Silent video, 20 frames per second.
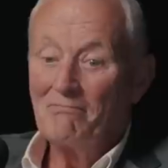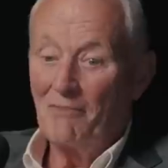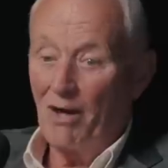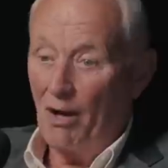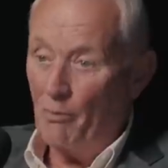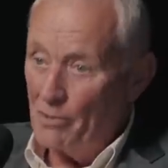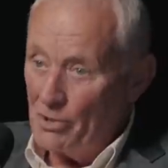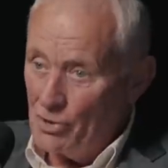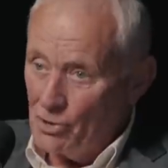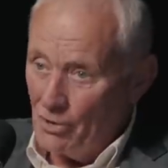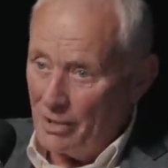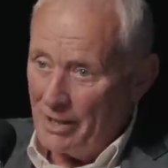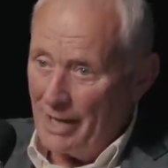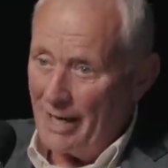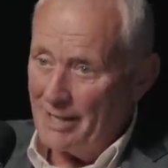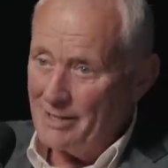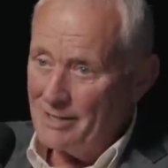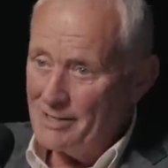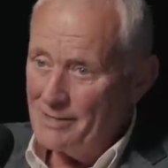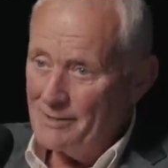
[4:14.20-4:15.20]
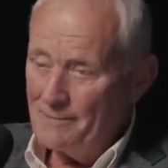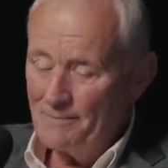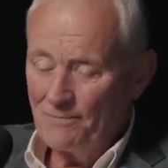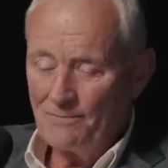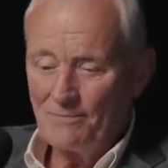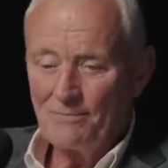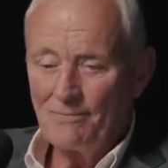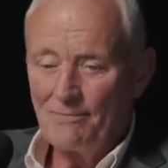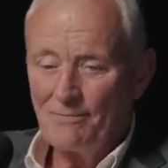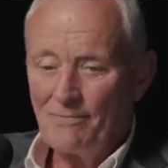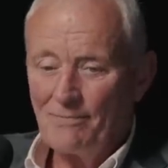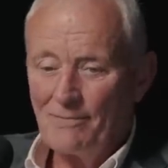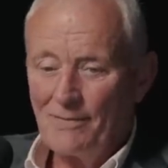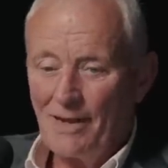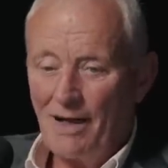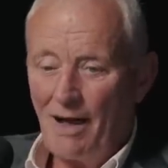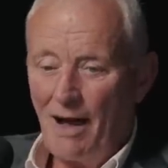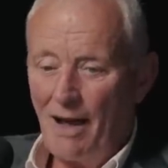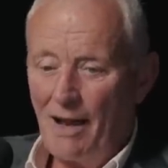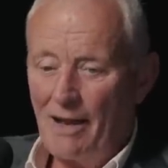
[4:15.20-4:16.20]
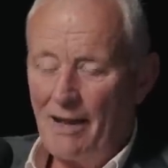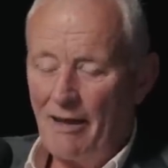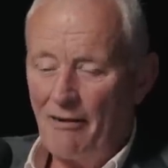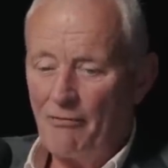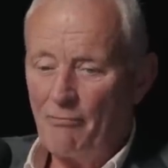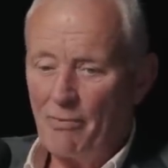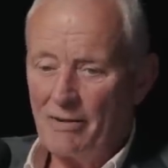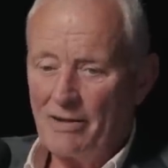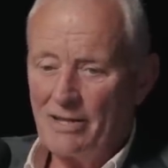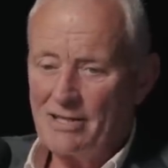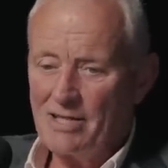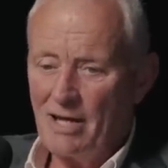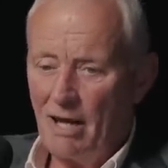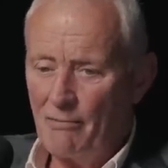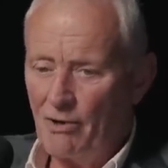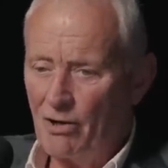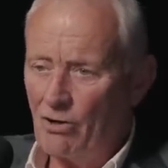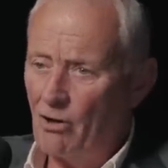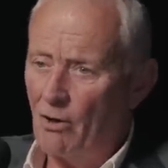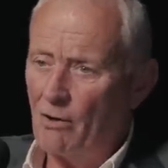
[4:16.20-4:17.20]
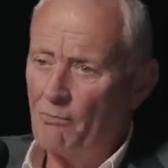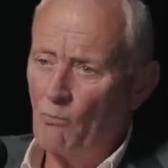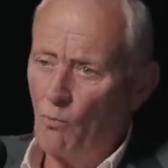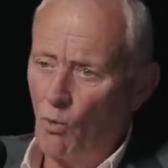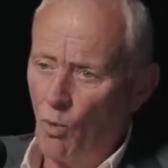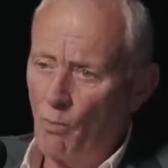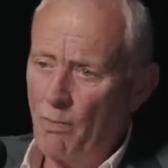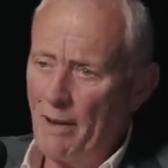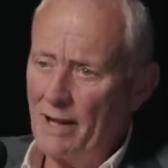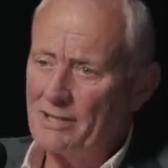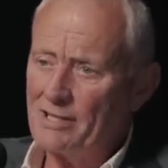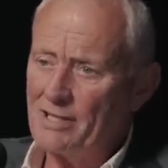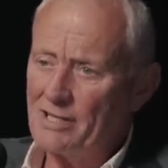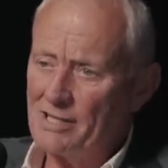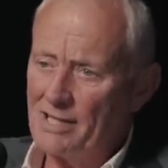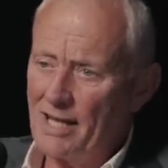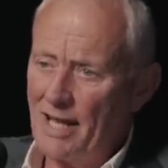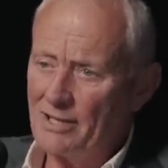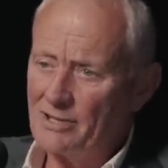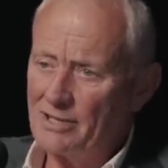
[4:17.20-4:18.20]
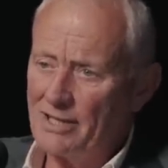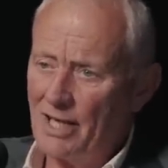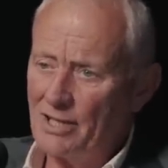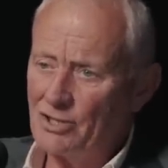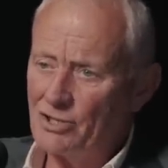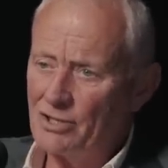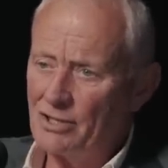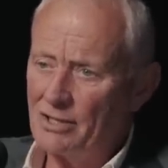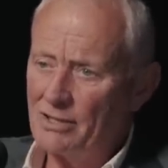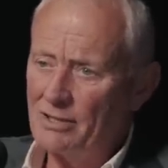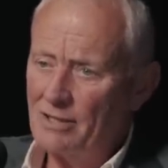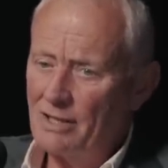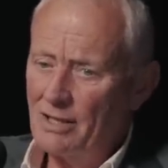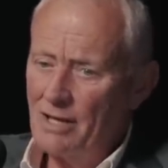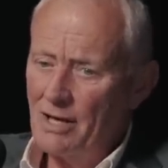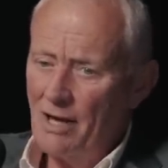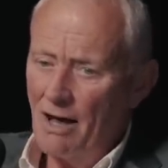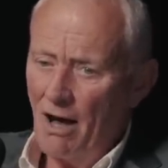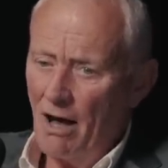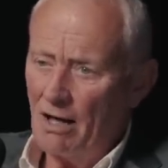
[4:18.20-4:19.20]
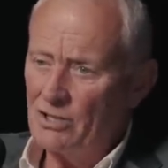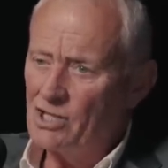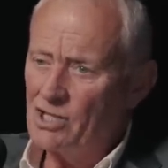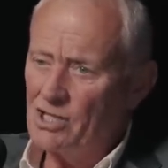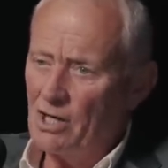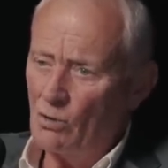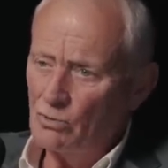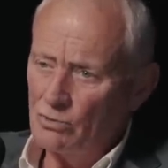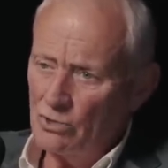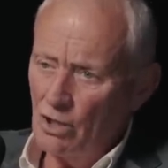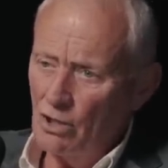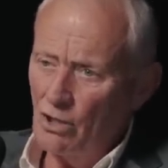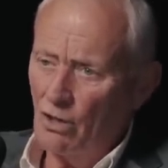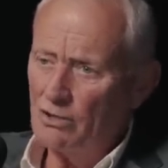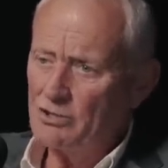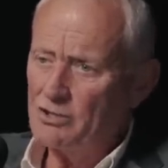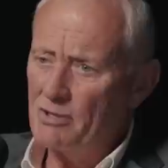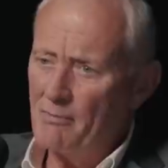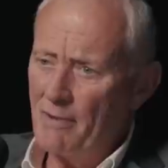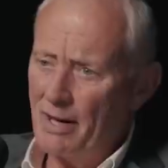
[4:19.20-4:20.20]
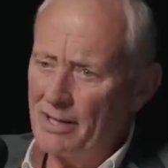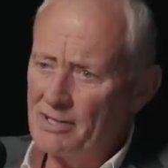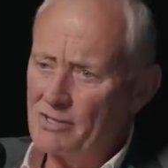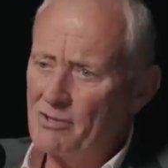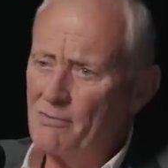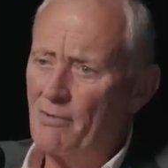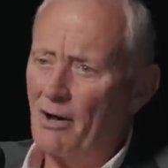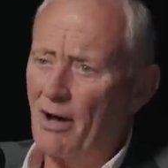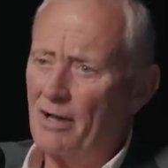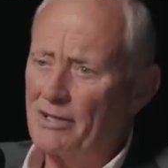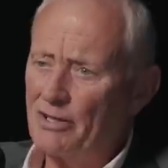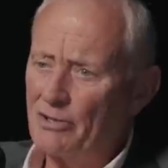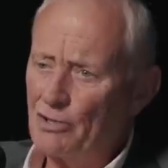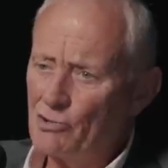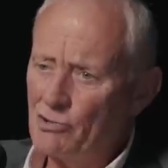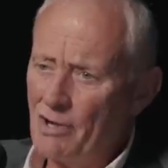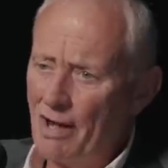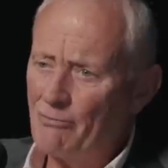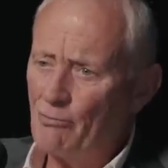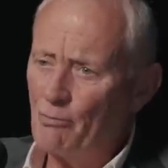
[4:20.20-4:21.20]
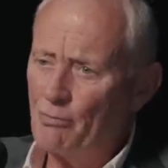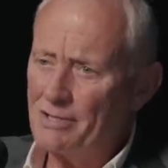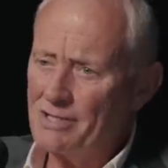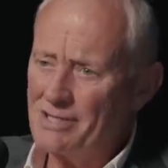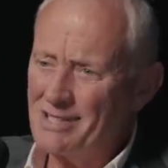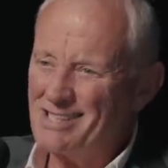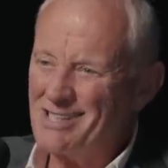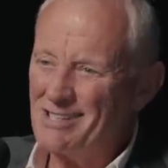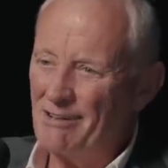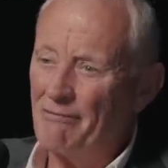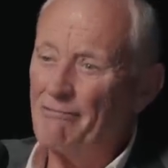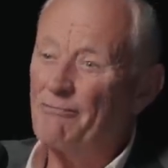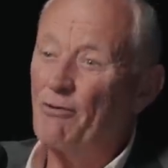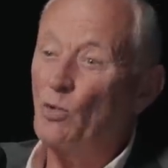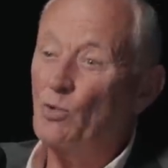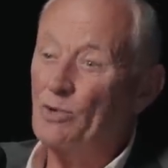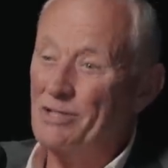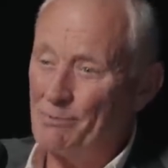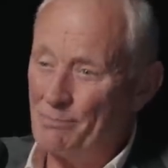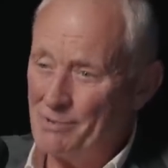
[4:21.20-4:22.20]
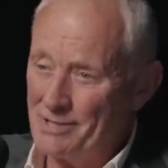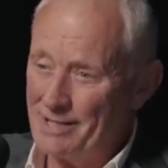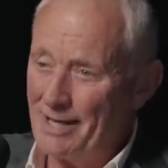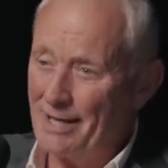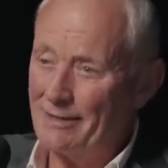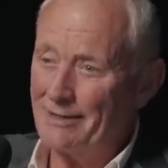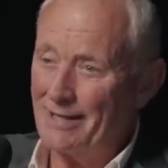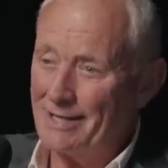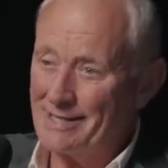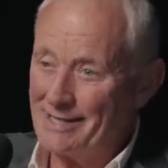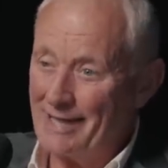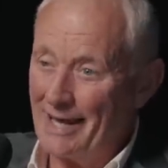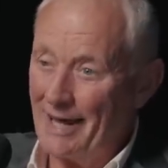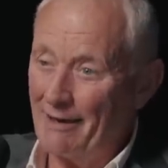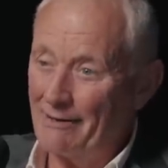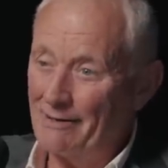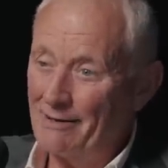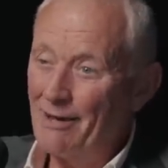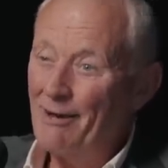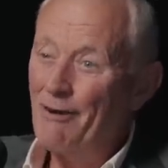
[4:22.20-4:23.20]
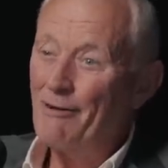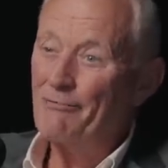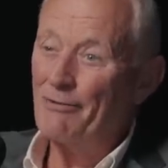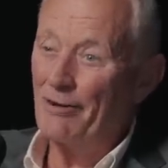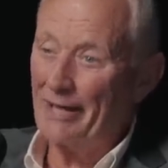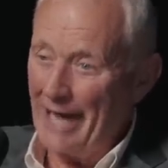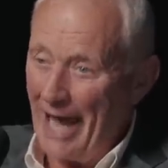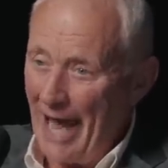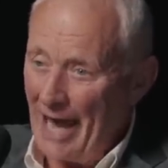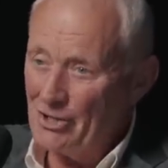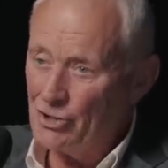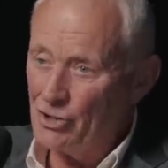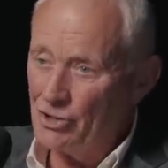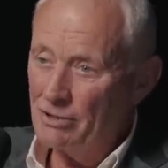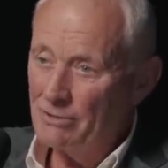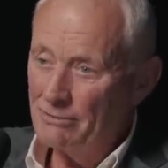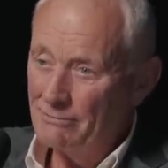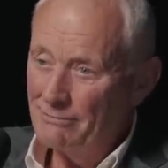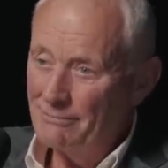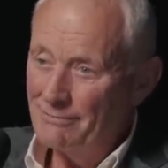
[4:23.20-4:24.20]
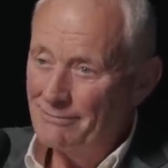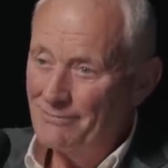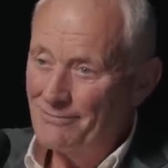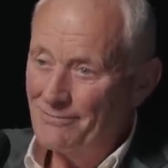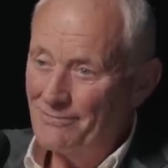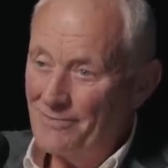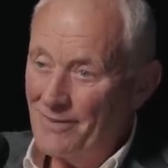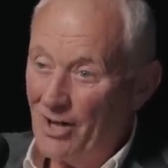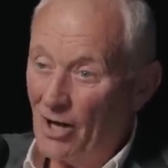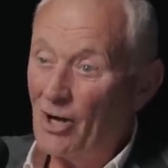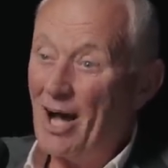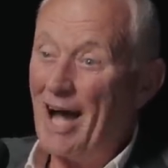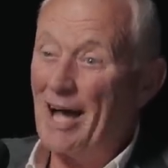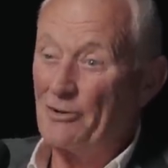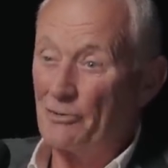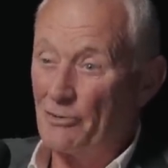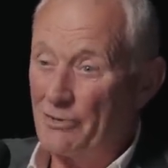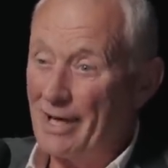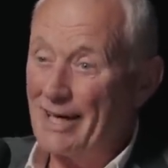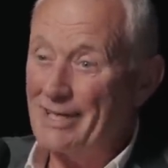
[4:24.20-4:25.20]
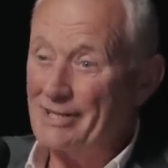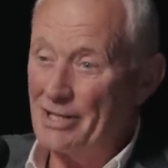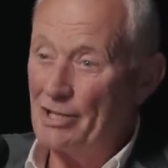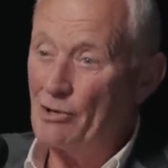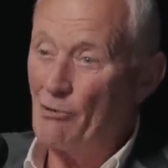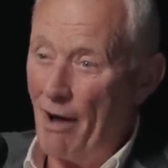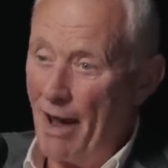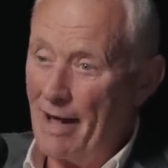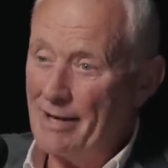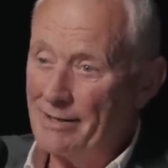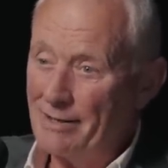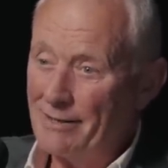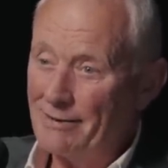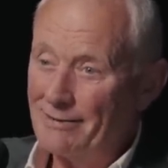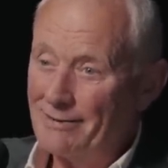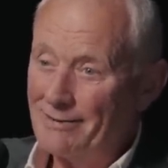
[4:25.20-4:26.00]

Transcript: And we shook hands. I left. By the time I walked back to Slough Station, I'd sold the lot to mates of mine in the travel business at a 40% discount for cash. I got 180 grand.